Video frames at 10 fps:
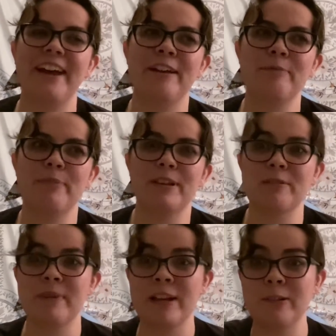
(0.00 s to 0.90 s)
But The
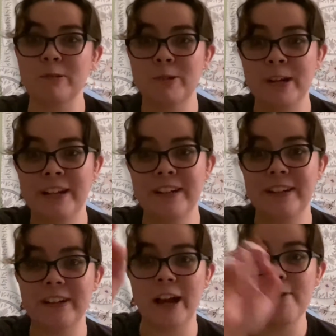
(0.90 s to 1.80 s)
Mandalorian,
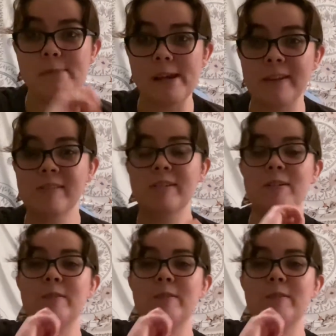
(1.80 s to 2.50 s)
9 beans.